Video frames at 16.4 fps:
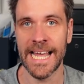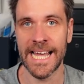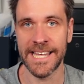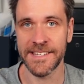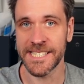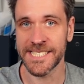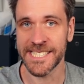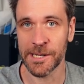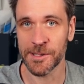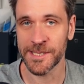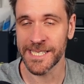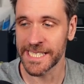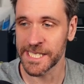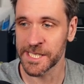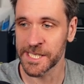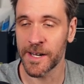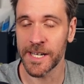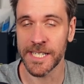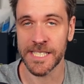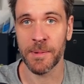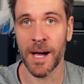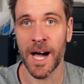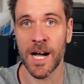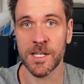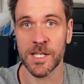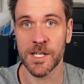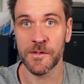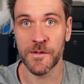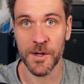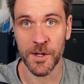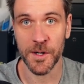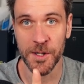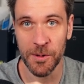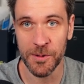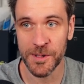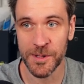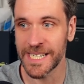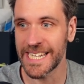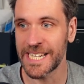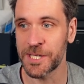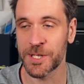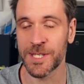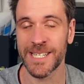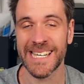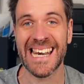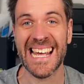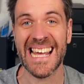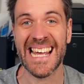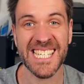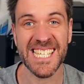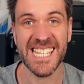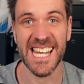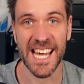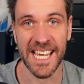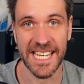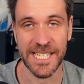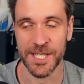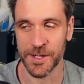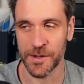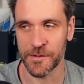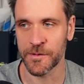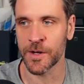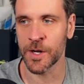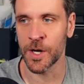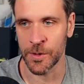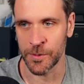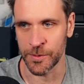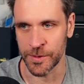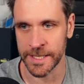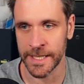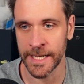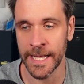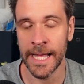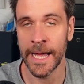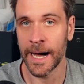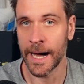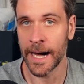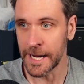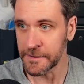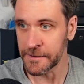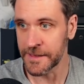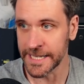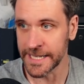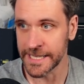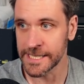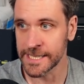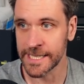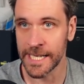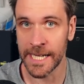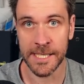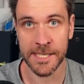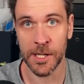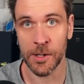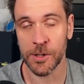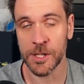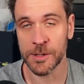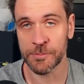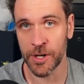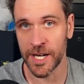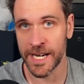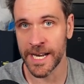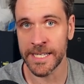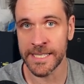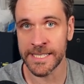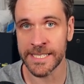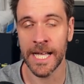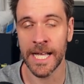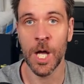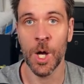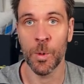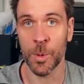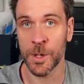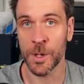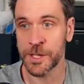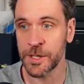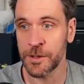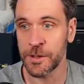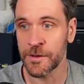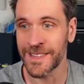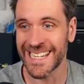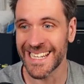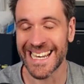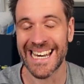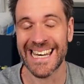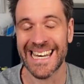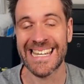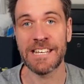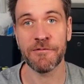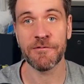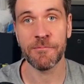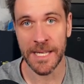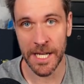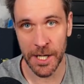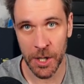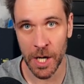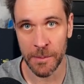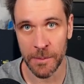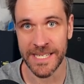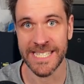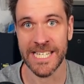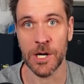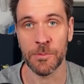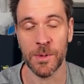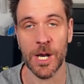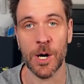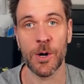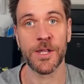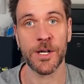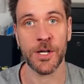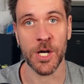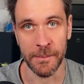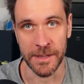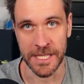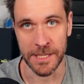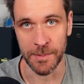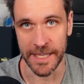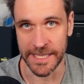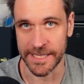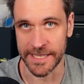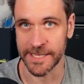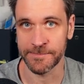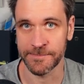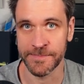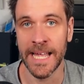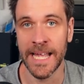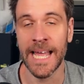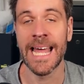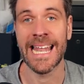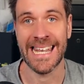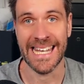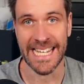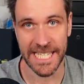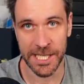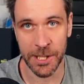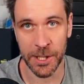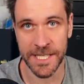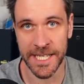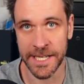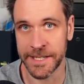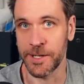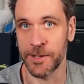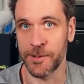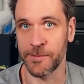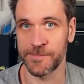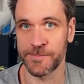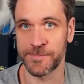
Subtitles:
And this now satisfies my hunger for code deletion, less lines of code. I think this class now looks pretty nice. What do you think? Leave me a comment down below in the comments, please. Let's continue.